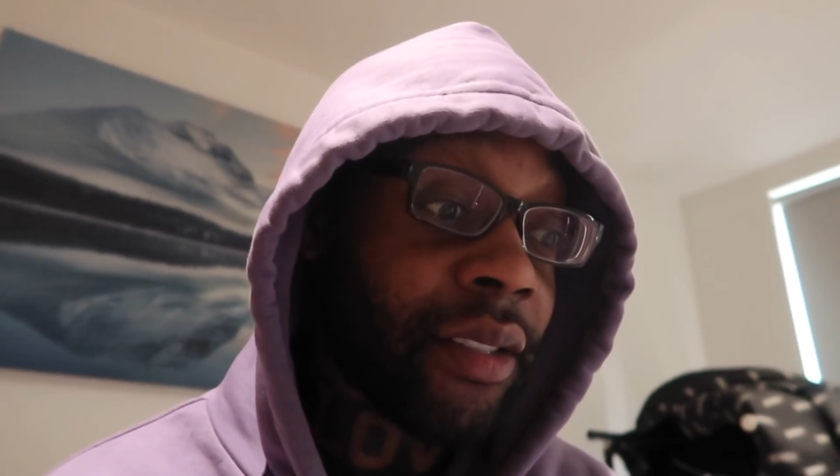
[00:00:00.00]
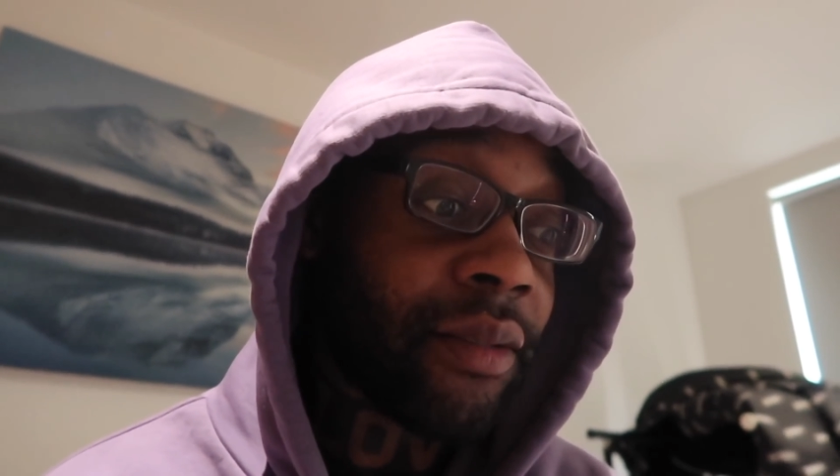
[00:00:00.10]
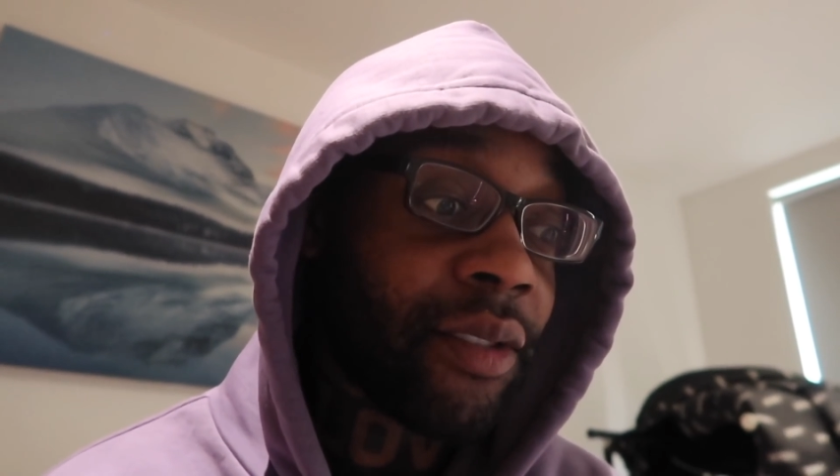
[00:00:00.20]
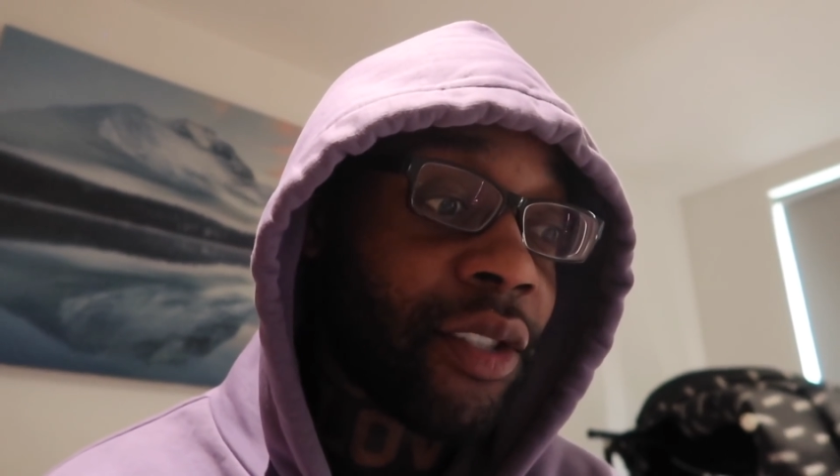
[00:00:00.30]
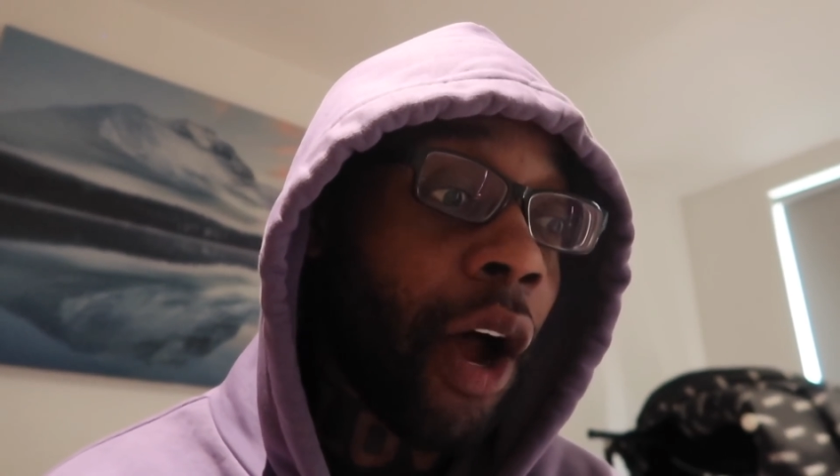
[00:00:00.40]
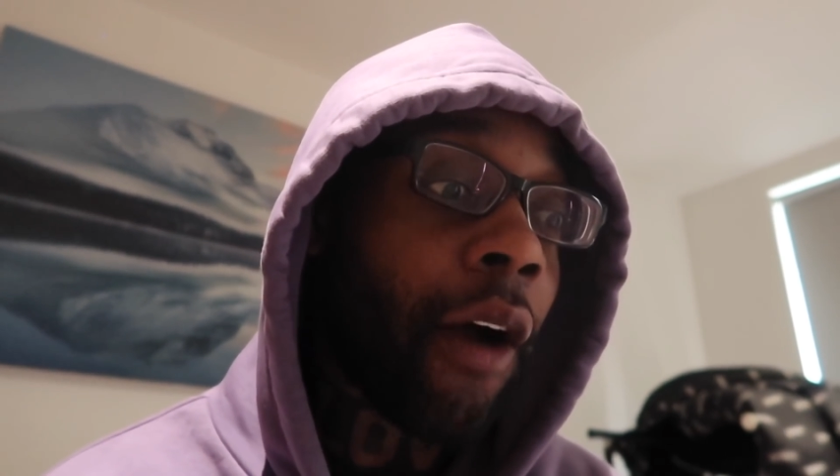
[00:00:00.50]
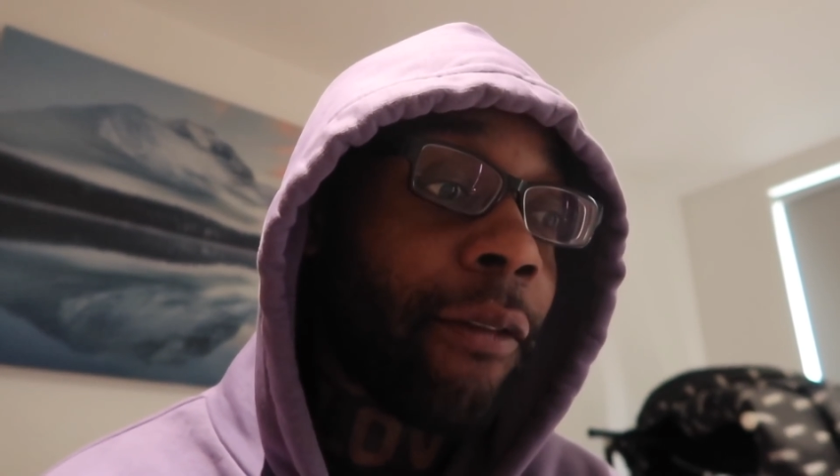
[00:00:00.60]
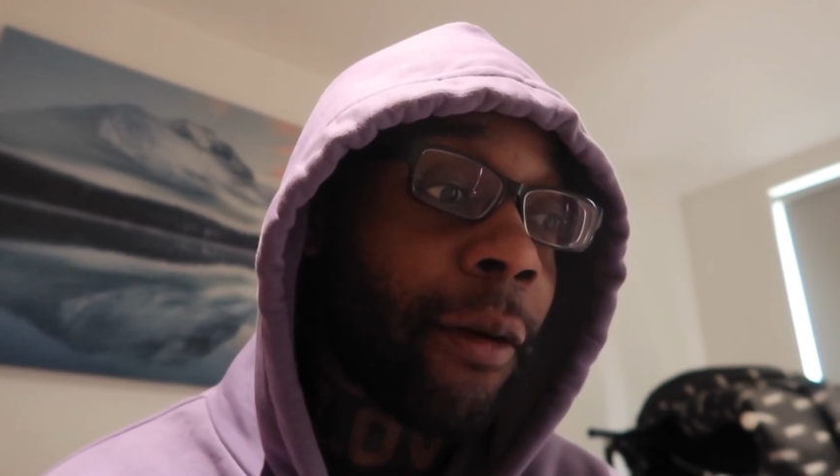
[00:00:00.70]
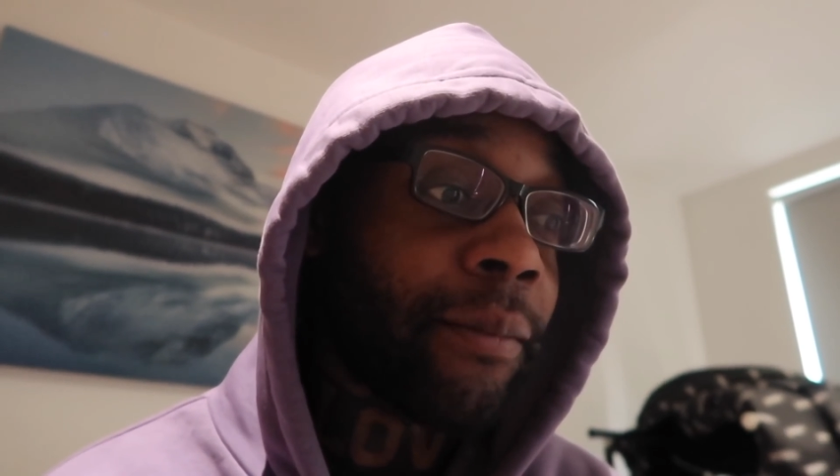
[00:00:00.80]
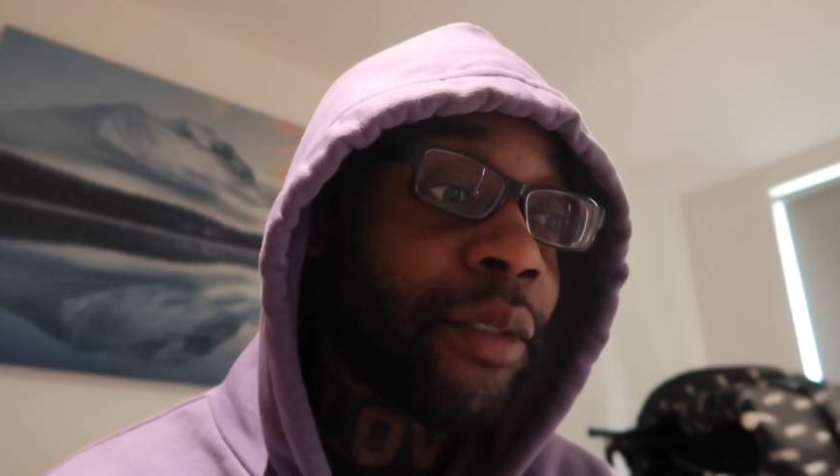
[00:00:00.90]
start
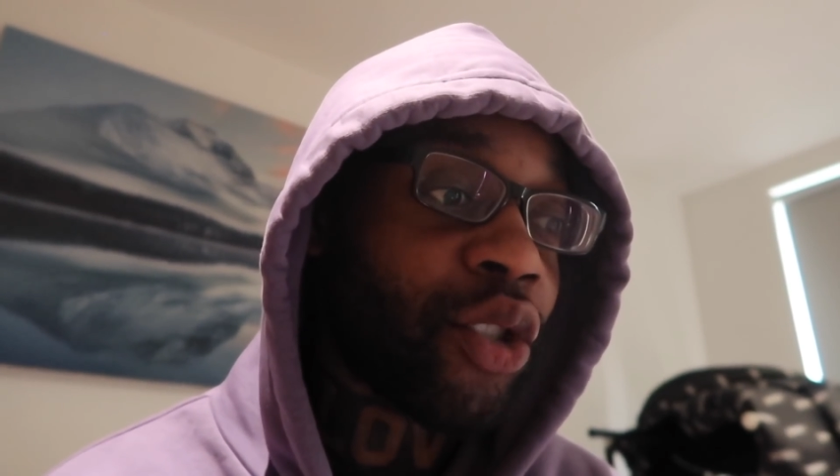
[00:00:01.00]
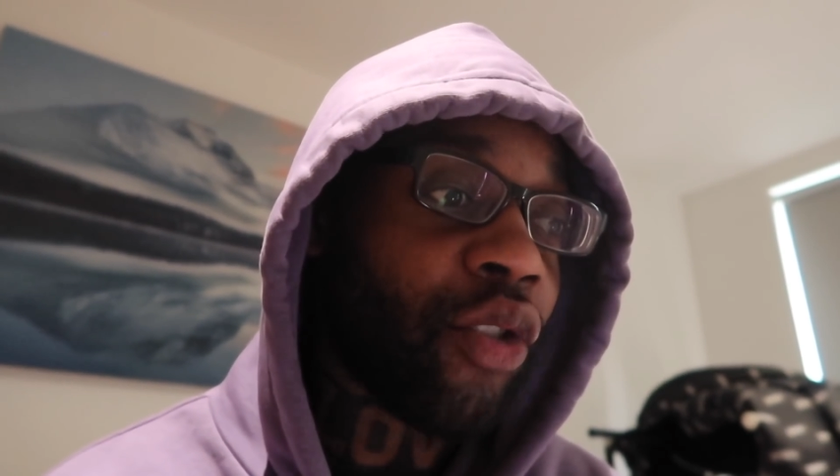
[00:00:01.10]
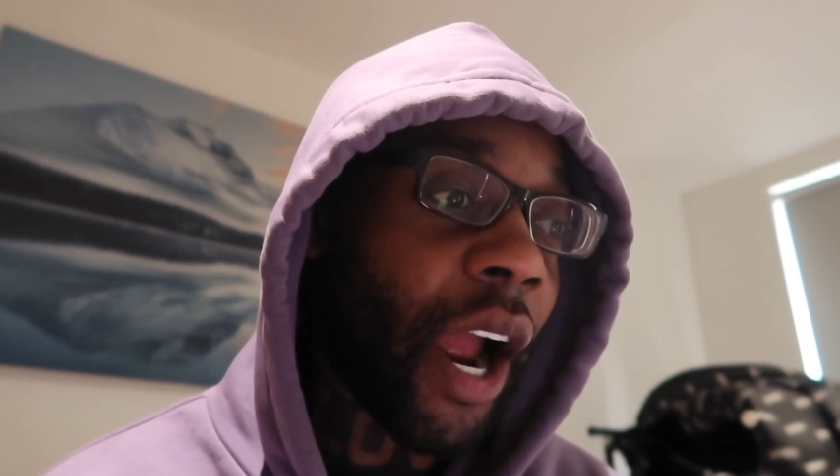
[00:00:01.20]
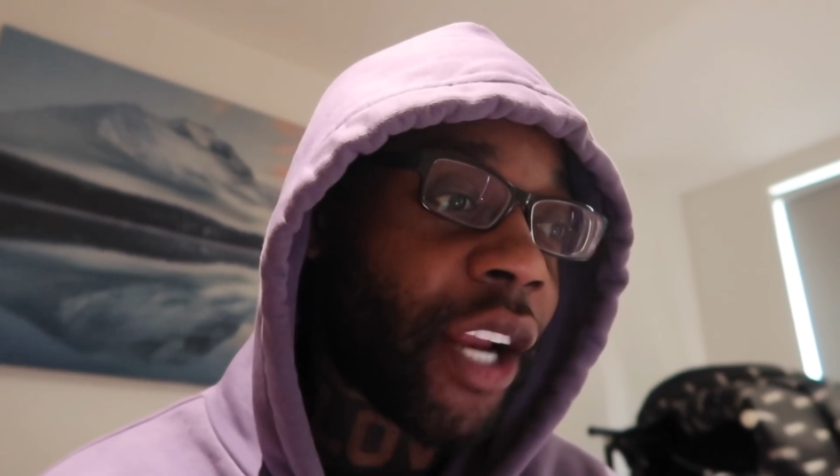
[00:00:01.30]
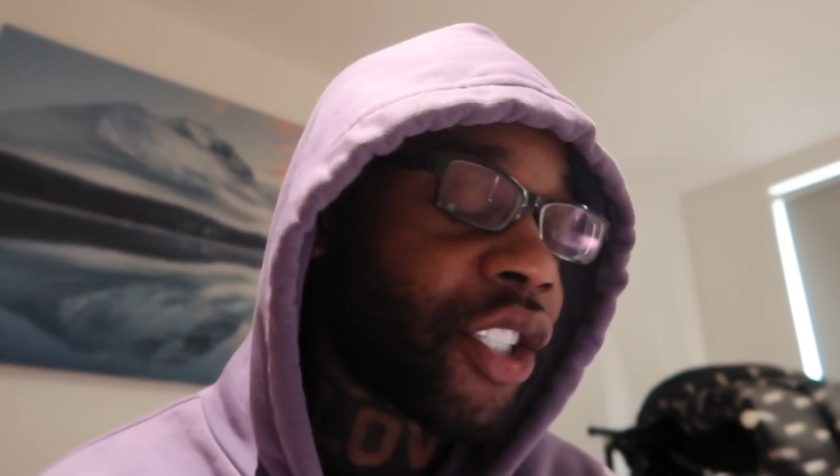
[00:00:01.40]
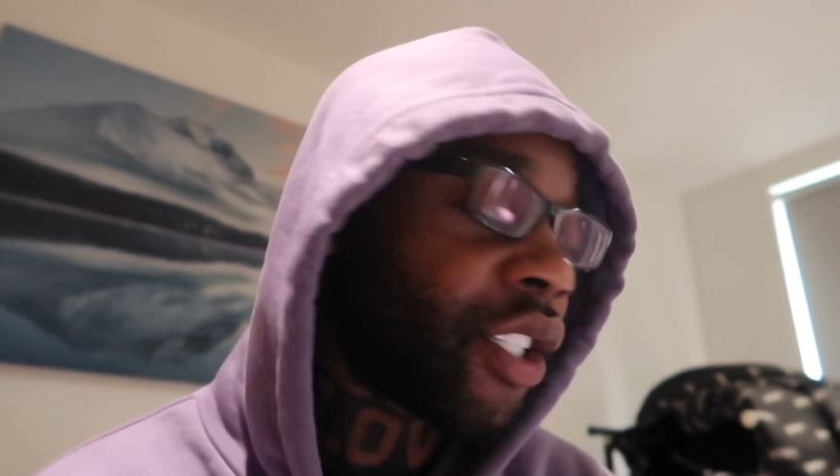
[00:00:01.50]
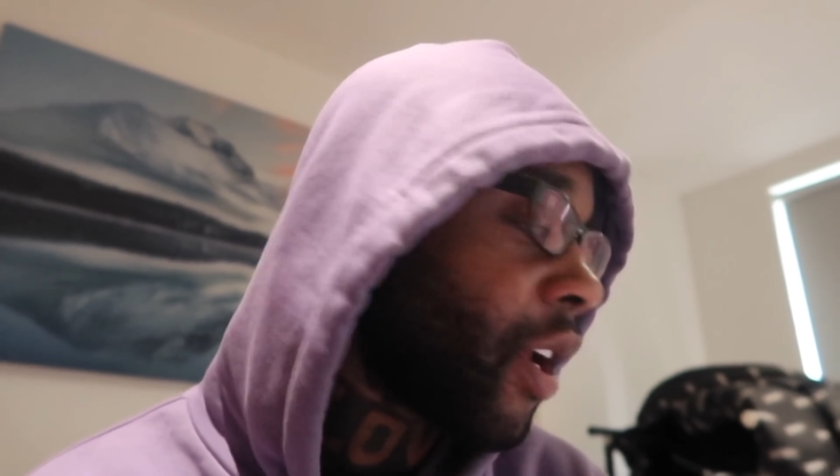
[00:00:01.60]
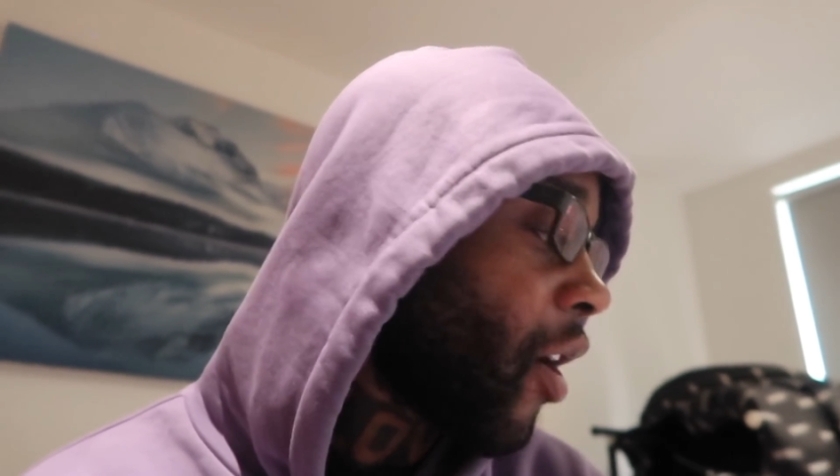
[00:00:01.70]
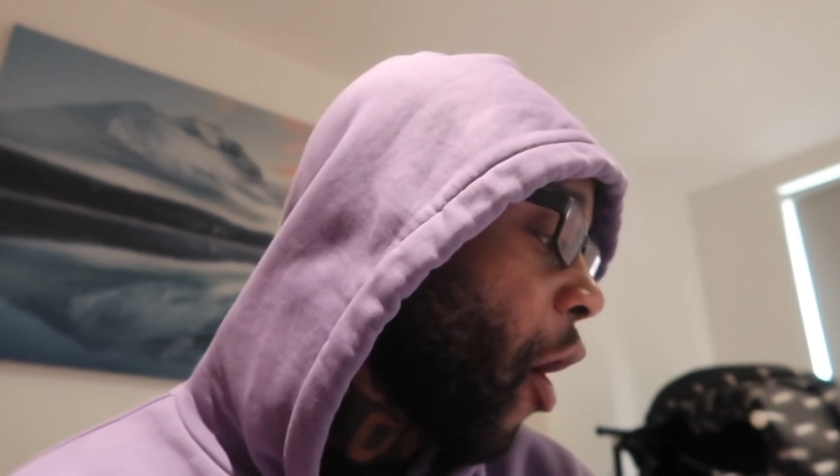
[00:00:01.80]
from scratch